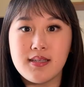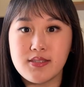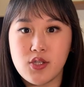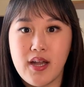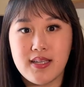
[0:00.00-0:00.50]

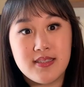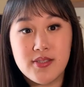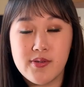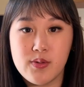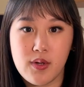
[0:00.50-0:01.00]
does not
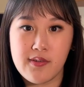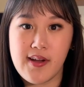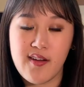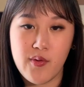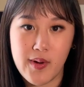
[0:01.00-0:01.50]
necessarily work for
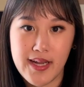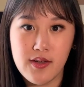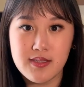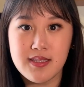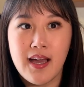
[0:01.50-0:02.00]
everyone
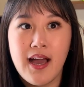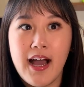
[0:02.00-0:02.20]
else.